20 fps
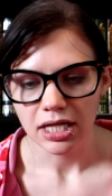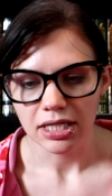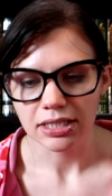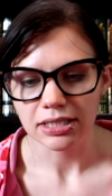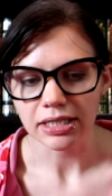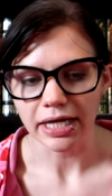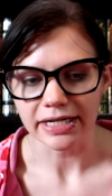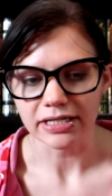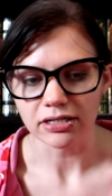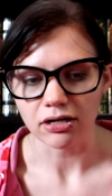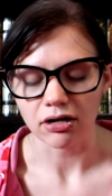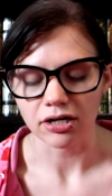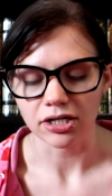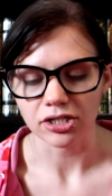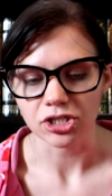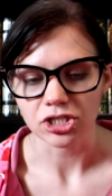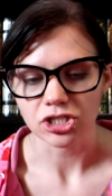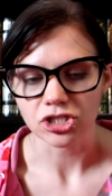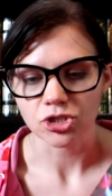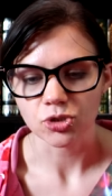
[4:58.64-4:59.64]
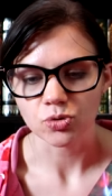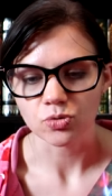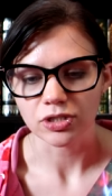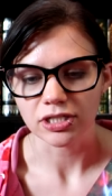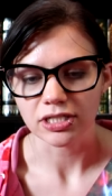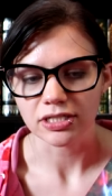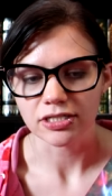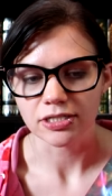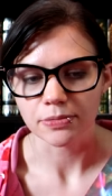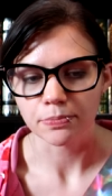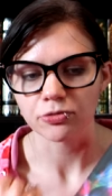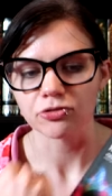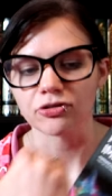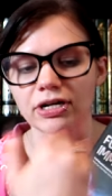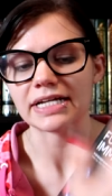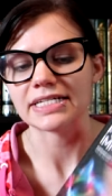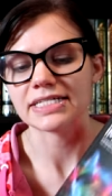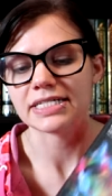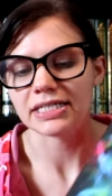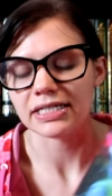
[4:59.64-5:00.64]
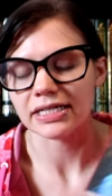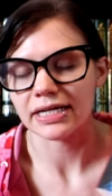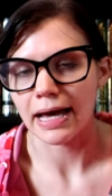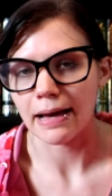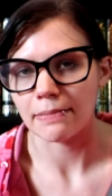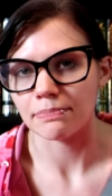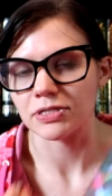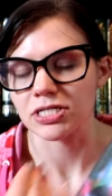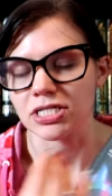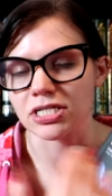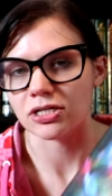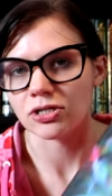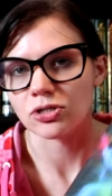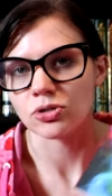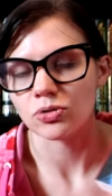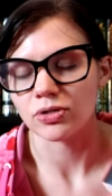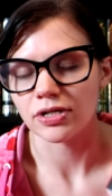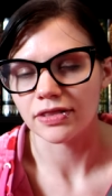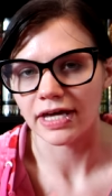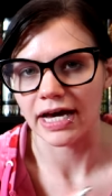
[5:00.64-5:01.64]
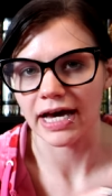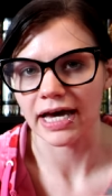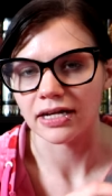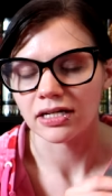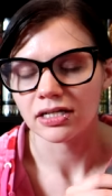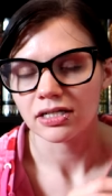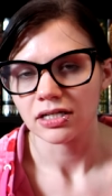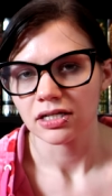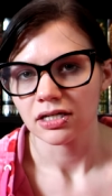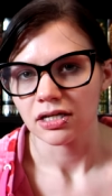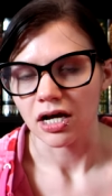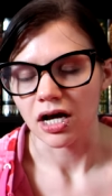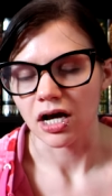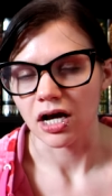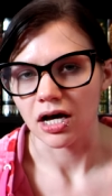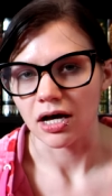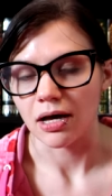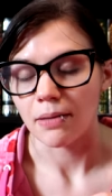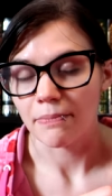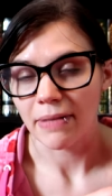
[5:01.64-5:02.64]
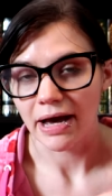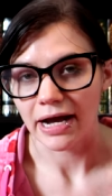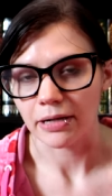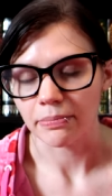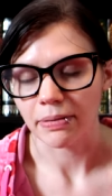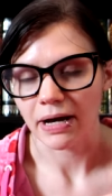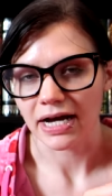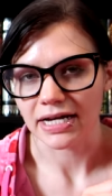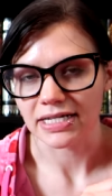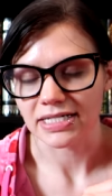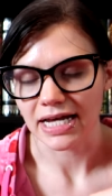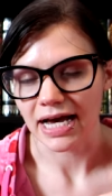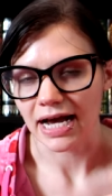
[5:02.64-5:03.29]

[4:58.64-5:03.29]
lighthearted to the depressing episode that uh, Magpie's